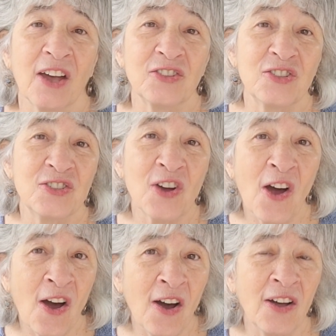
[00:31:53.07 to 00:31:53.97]
a
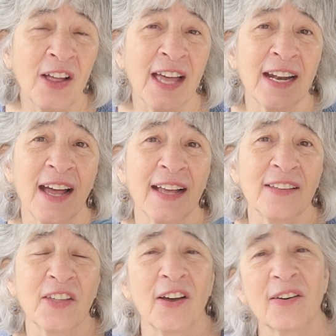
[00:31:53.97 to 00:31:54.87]
shawl. And
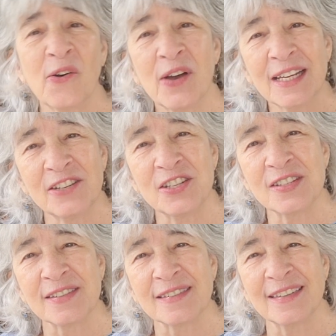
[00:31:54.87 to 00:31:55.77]
I thought, oh, I could
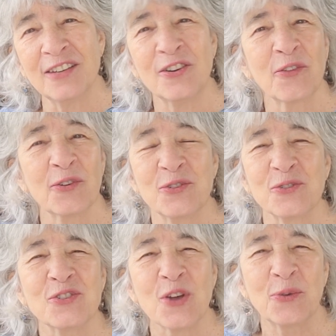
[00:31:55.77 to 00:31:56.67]
just, you know, those are
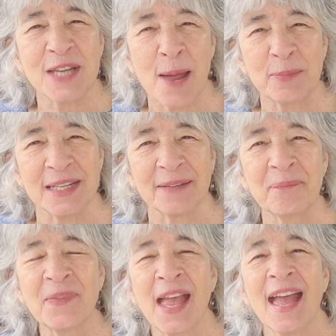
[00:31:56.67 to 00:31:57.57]
so tempting.
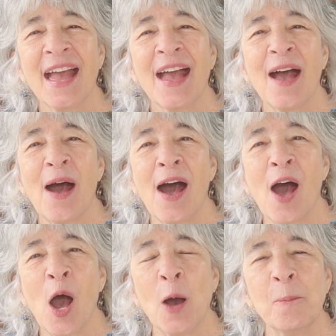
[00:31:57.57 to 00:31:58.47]

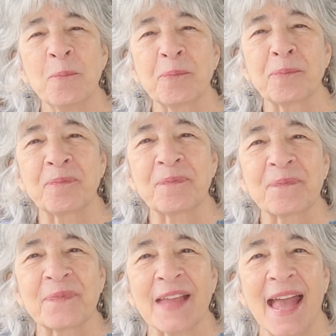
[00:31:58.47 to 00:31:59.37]
Um,
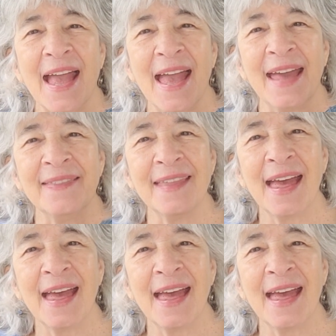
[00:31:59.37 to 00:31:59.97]
And